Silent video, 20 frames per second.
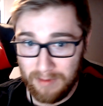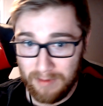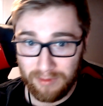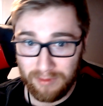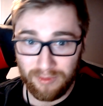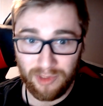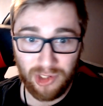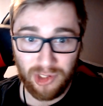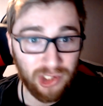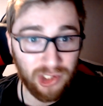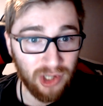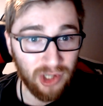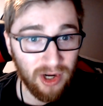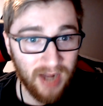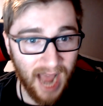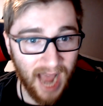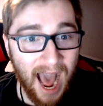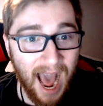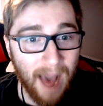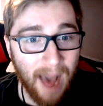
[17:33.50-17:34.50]
should
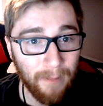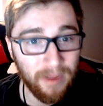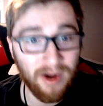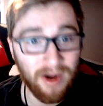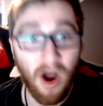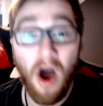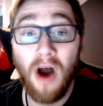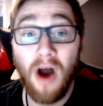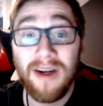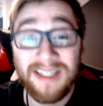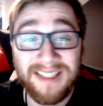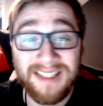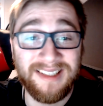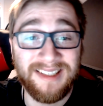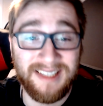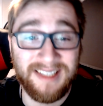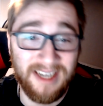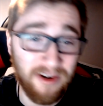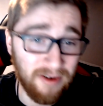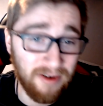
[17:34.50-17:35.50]
happen on a
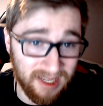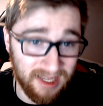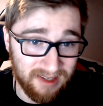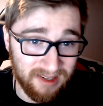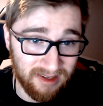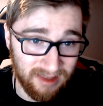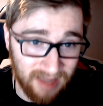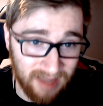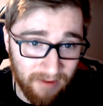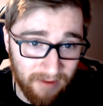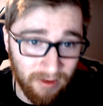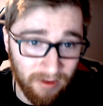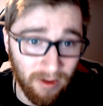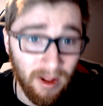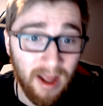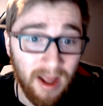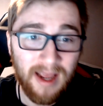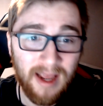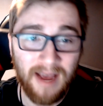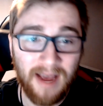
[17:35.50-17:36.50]
serious level.
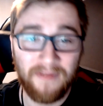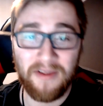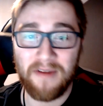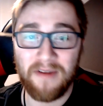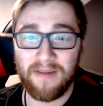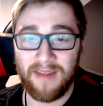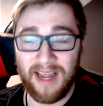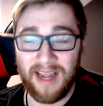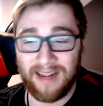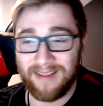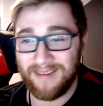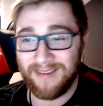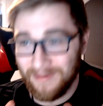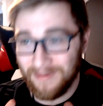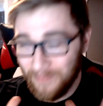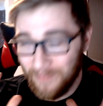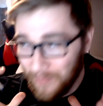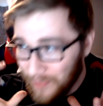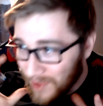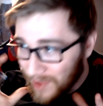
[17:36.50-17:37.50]
If there, like,
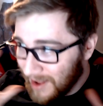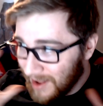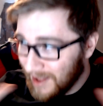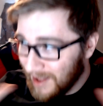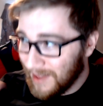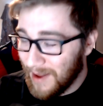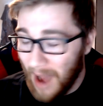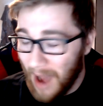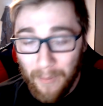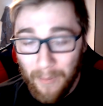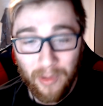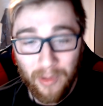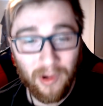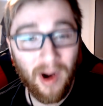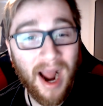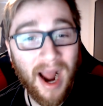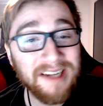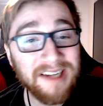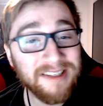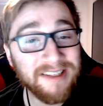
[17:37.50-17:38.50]
a
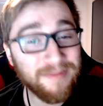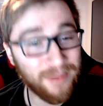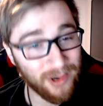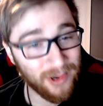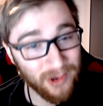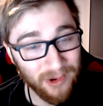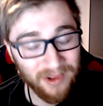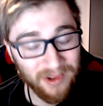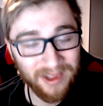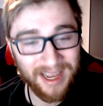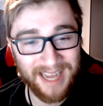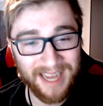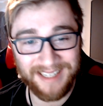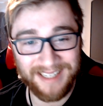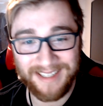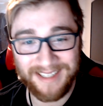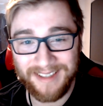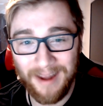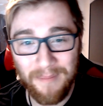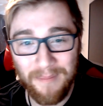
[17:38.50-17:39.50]
prize pool in
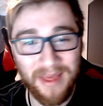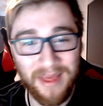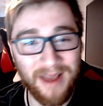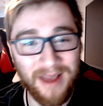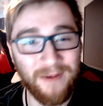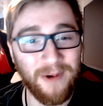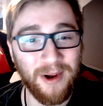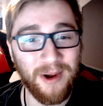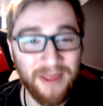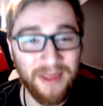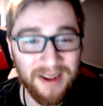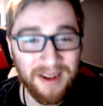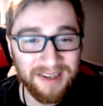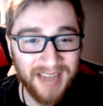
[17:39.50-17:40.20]
something where this